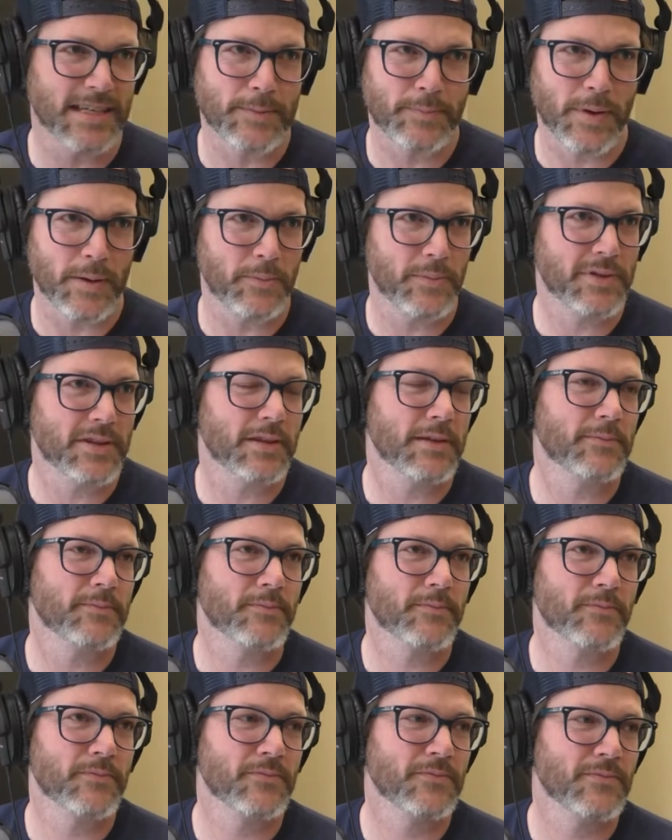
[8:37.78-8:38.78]
Is that how you
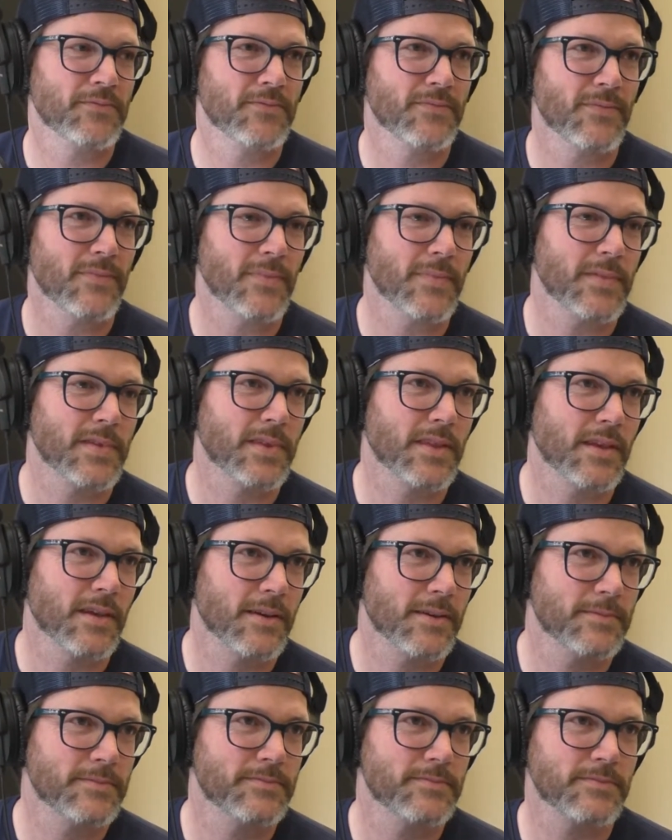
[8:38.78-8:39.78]
grade yourself post show? You go,
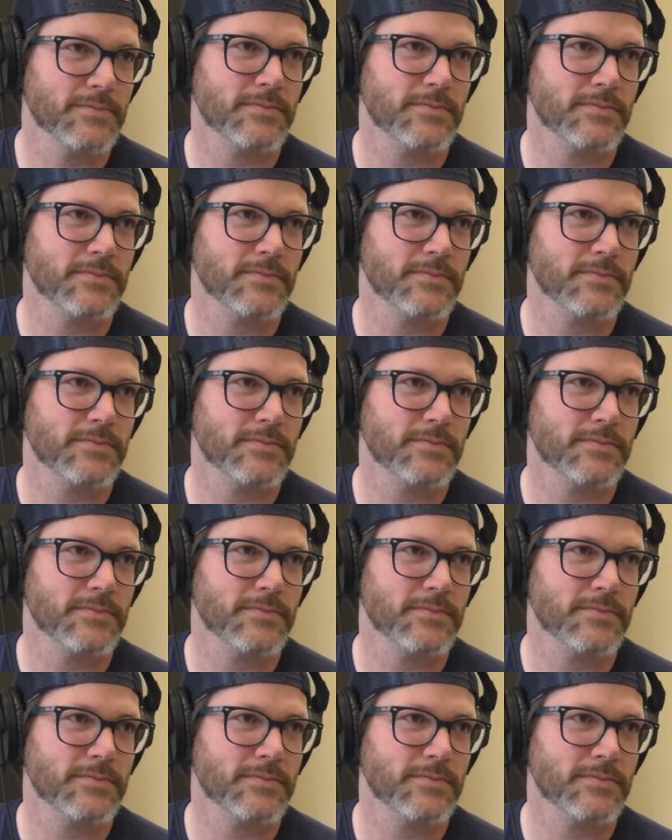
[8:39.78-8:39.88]
you know what,